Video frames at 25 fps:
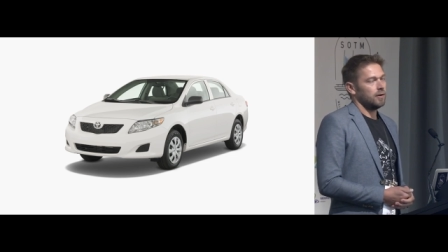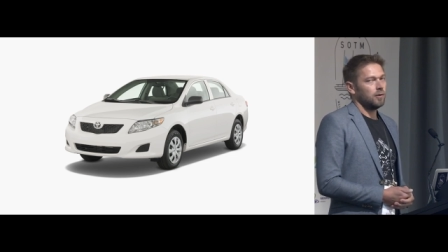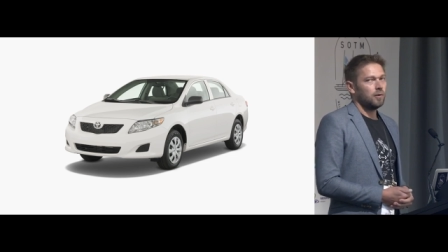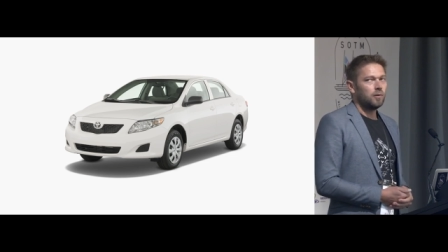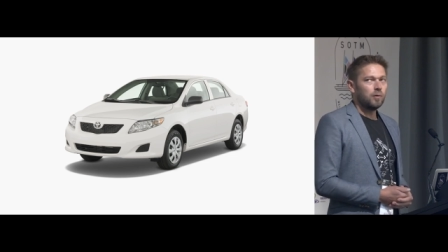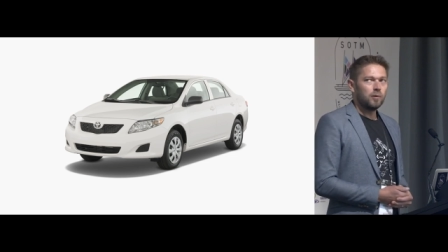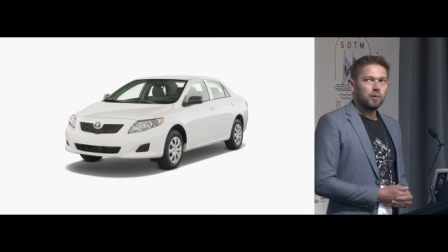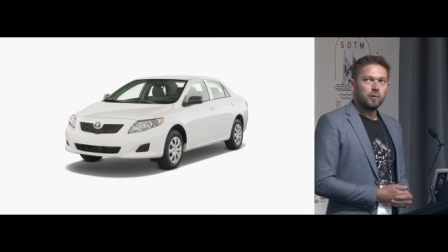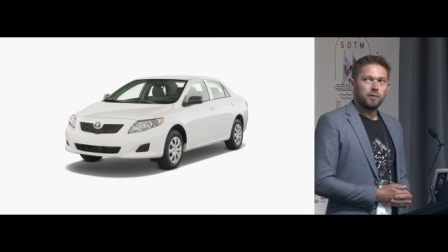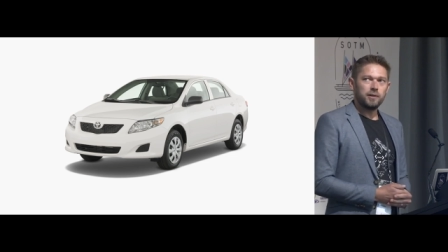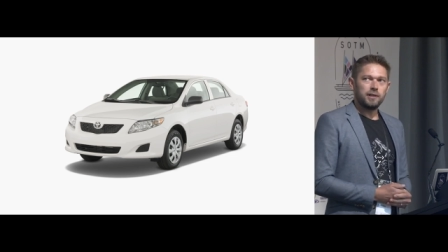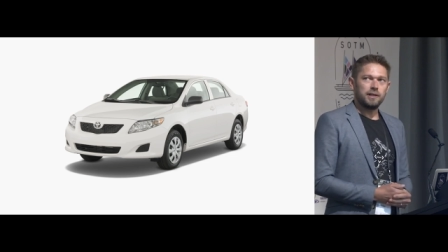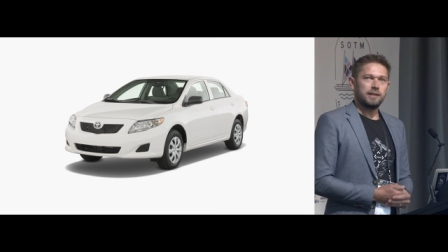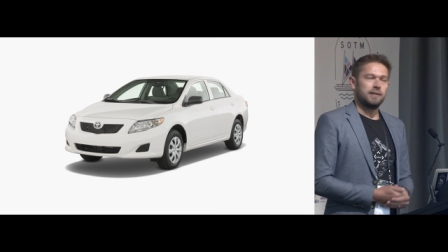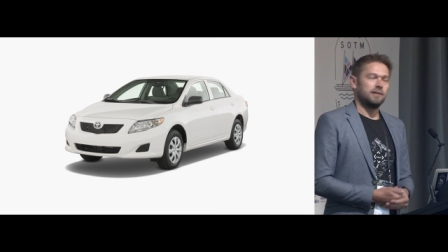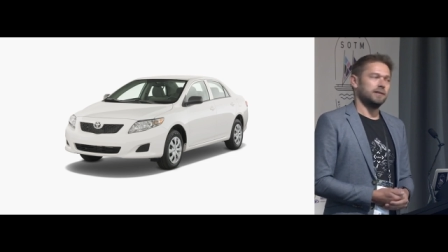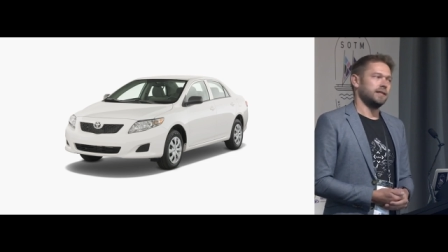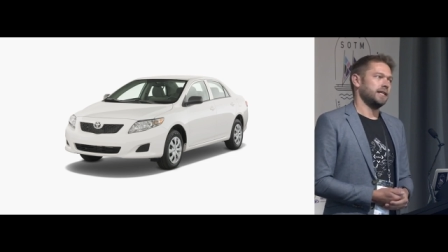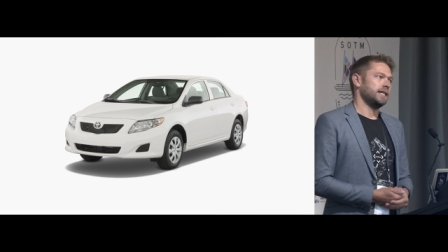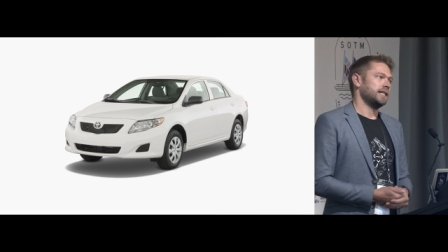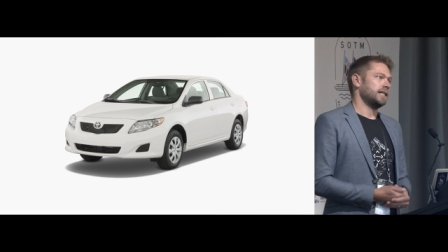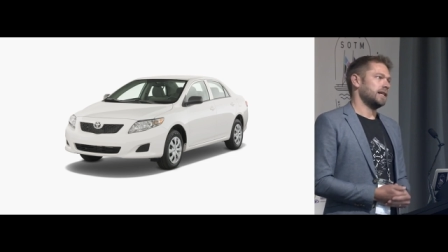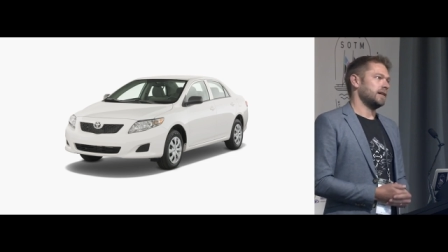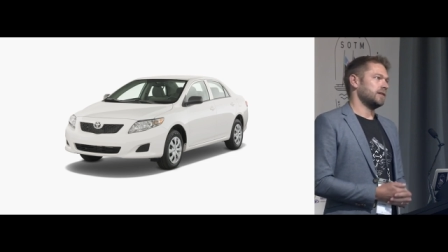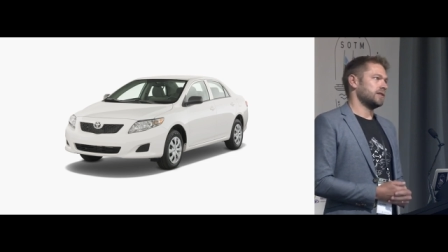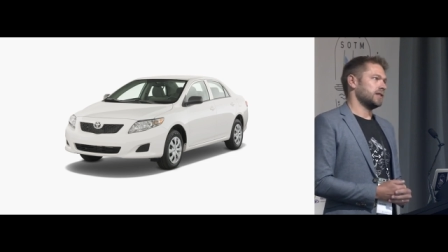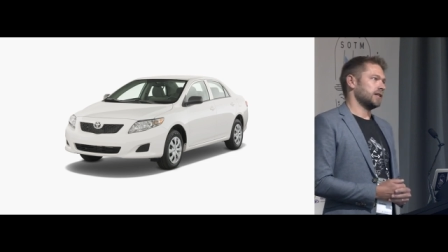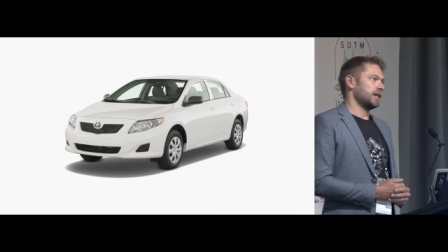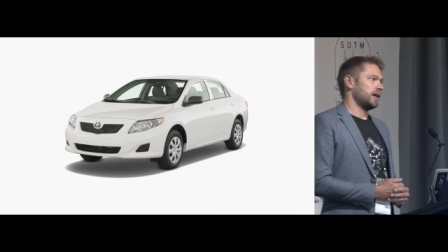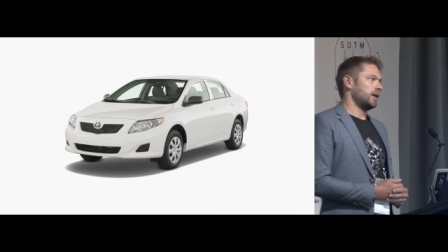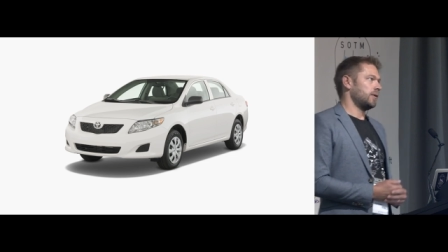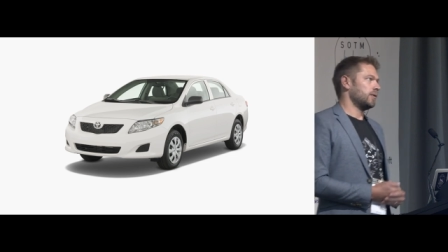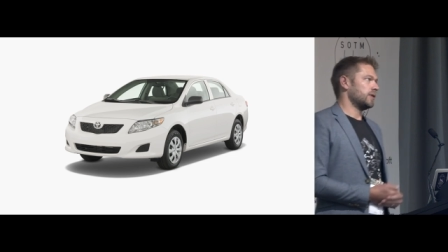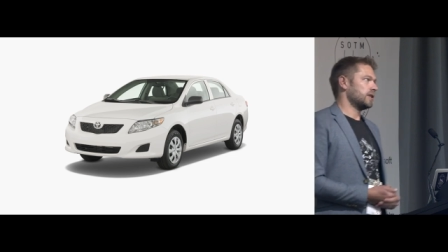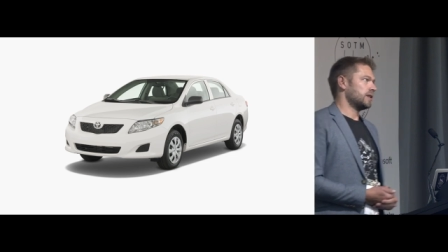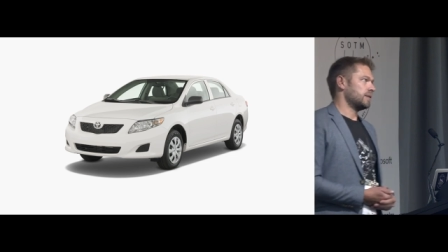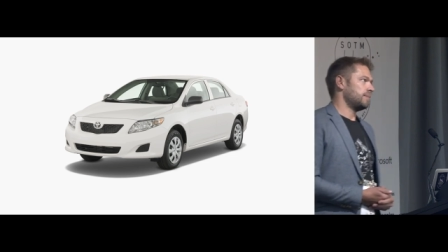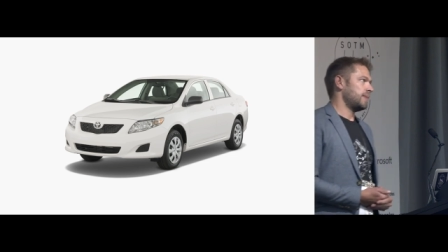all the little details that
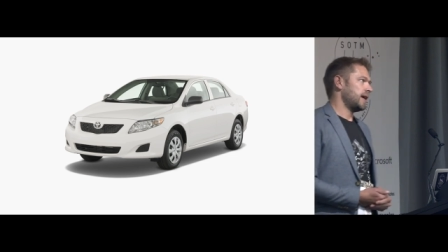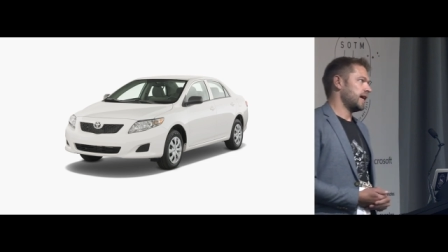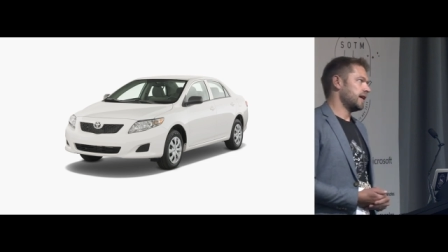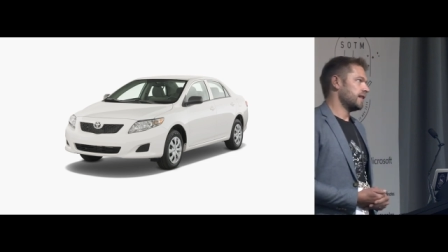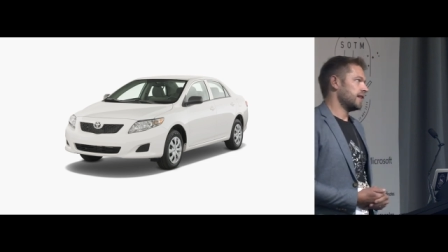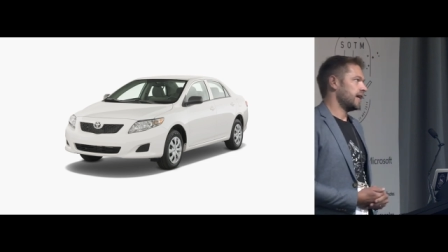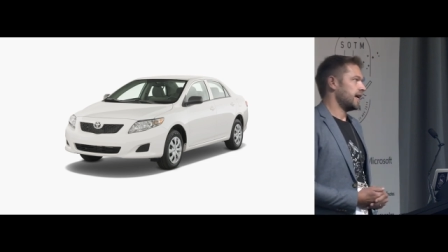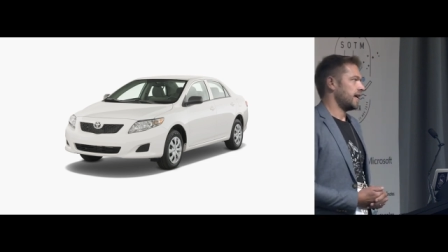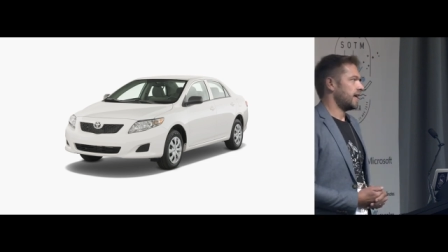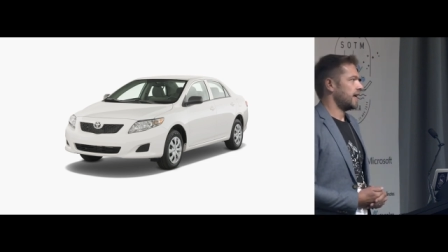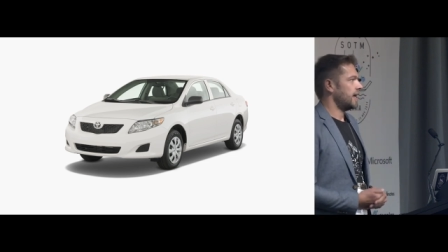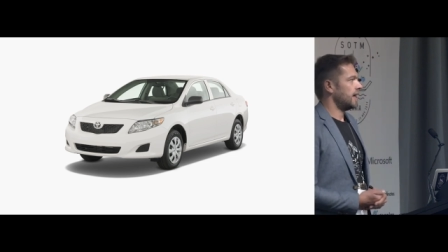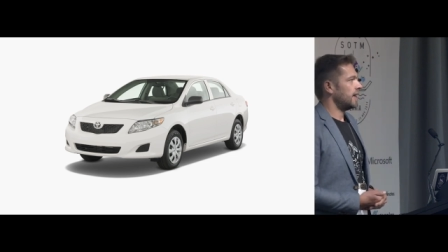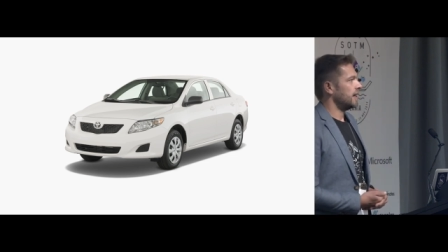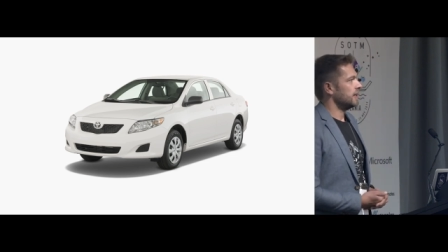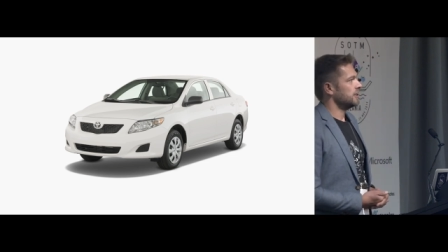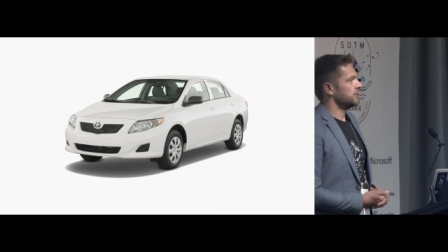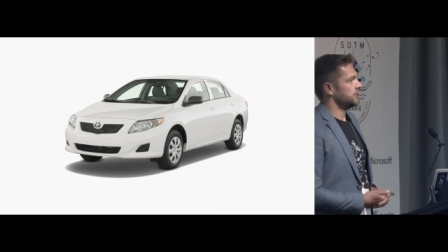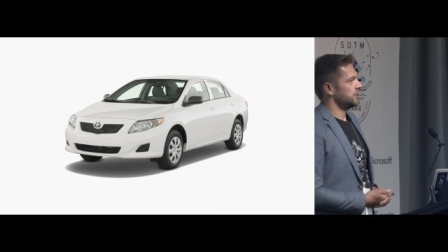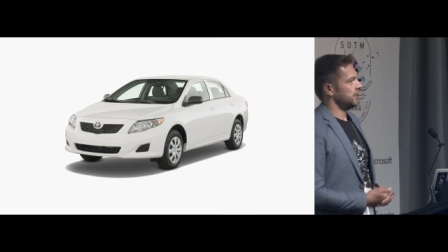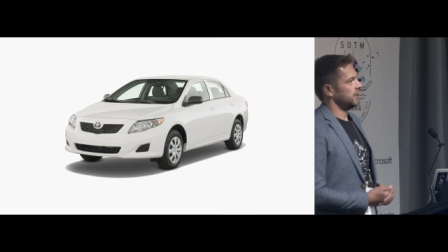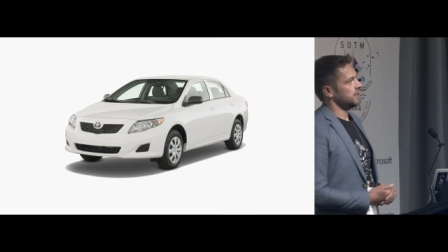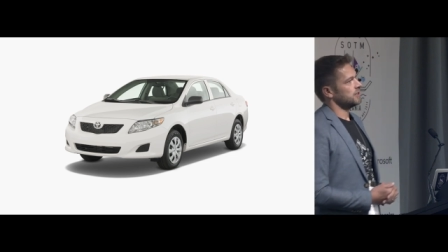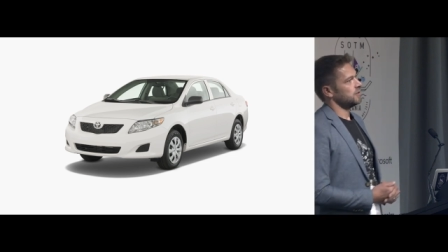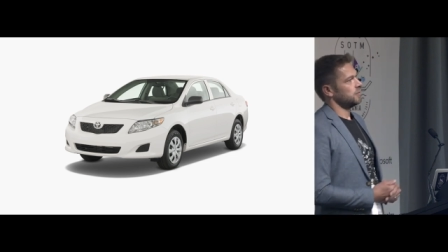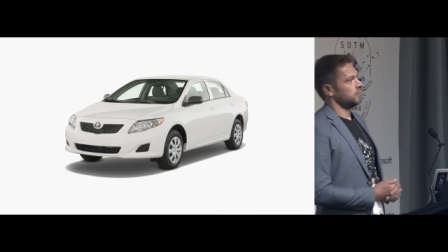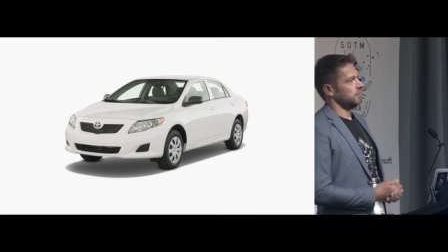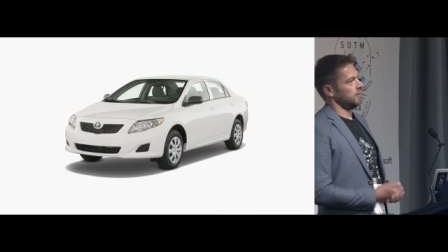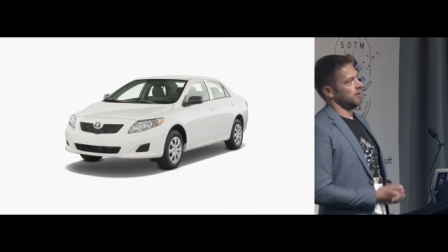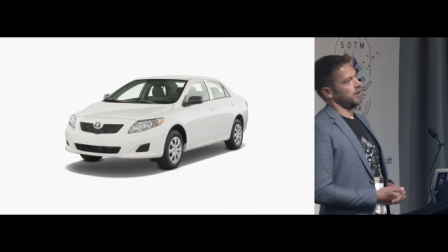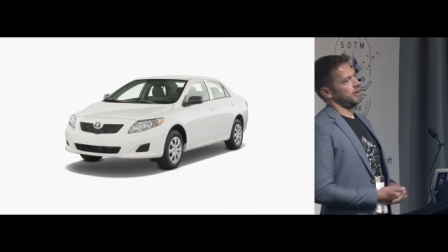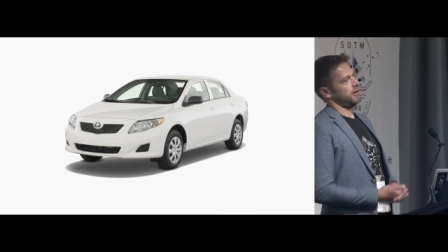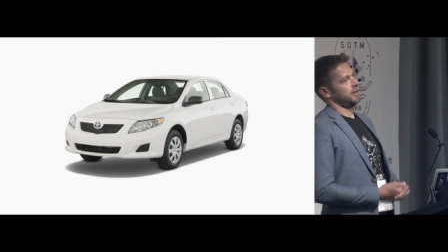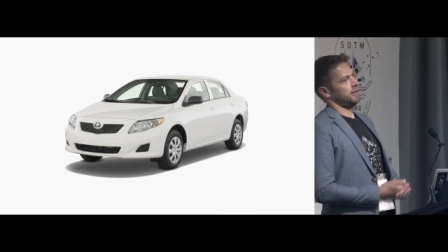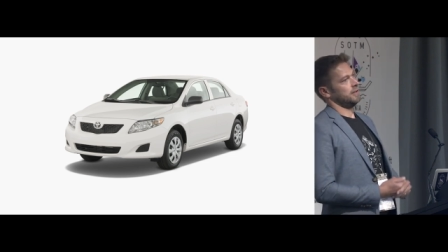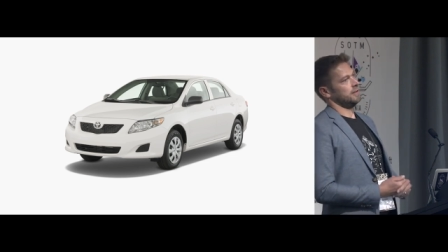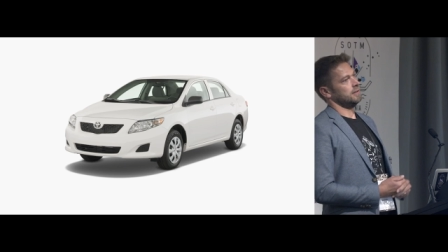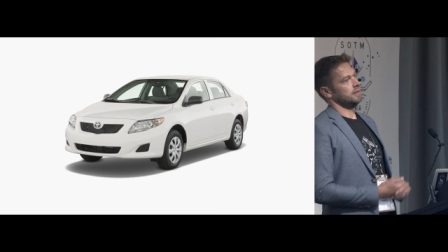go into making that car just
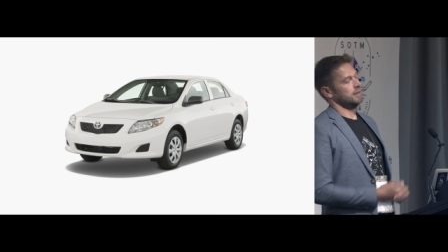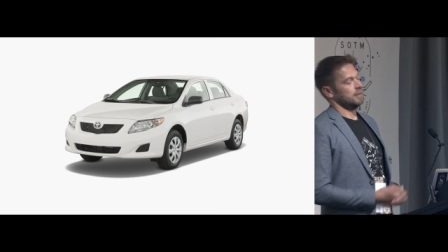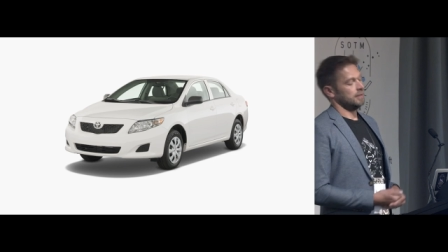work.